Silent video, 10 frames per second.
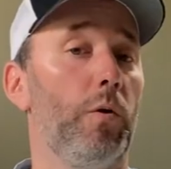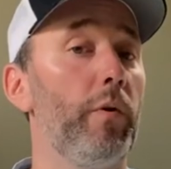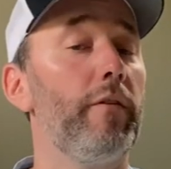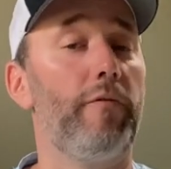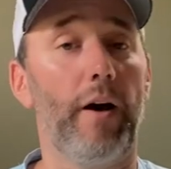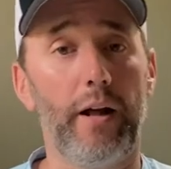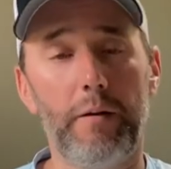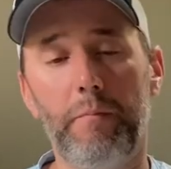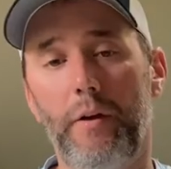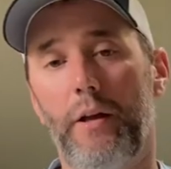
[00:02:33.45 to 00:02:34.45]
know, when you find
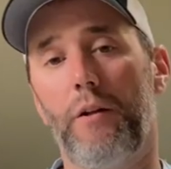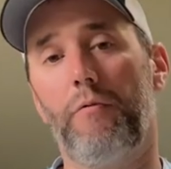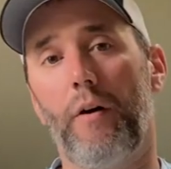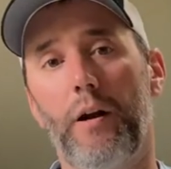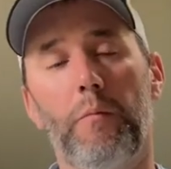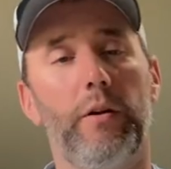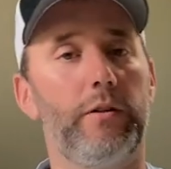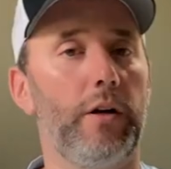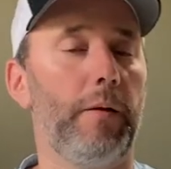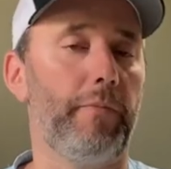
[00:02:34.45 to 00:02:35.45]
them and you find them on
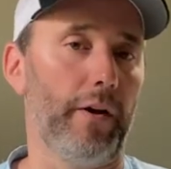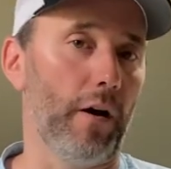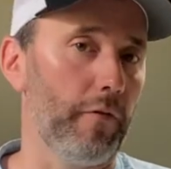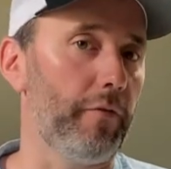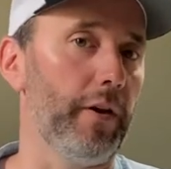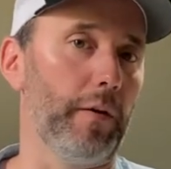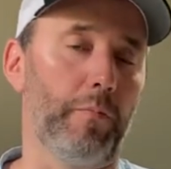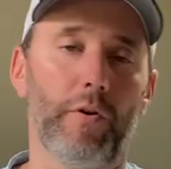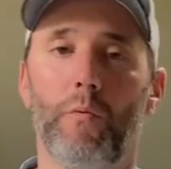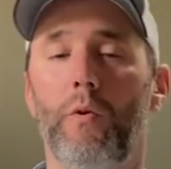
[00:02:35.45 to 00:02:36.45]
the top, they are feeding
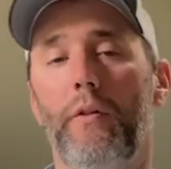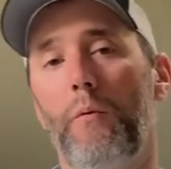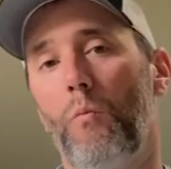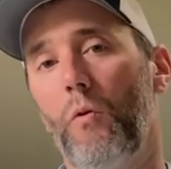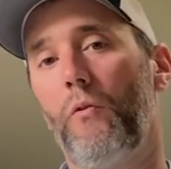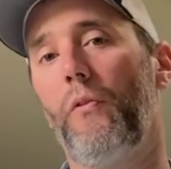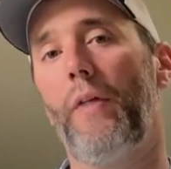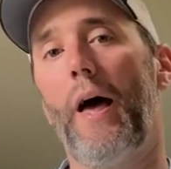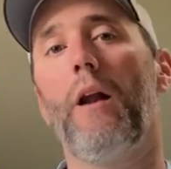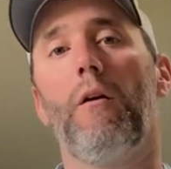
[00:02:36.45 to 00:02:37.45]
pretty well. They weren't
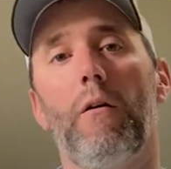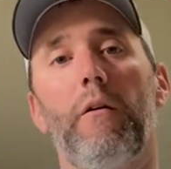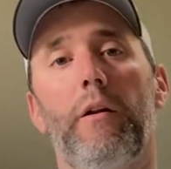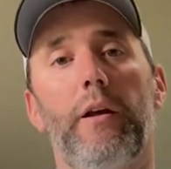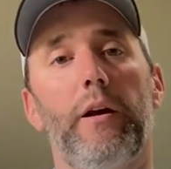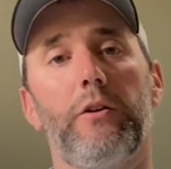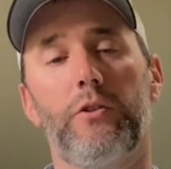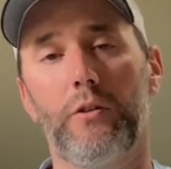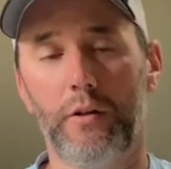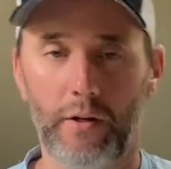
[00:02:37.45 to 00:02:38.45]
that hard to
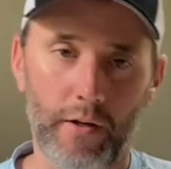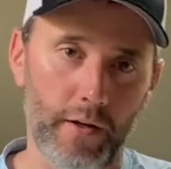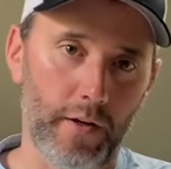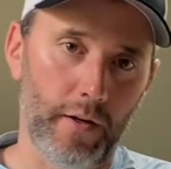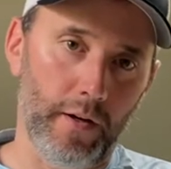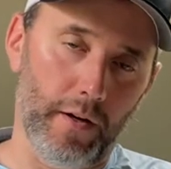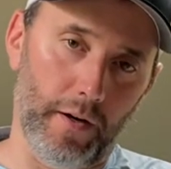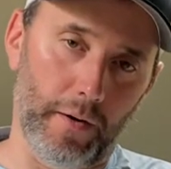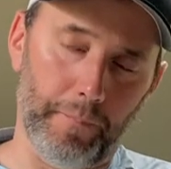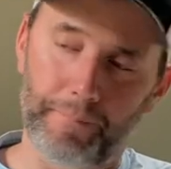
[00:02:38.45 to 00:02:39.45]
catch.
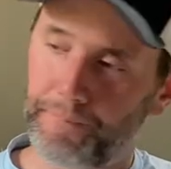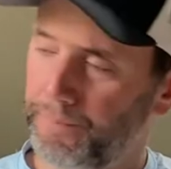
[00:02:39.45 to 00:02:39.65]
And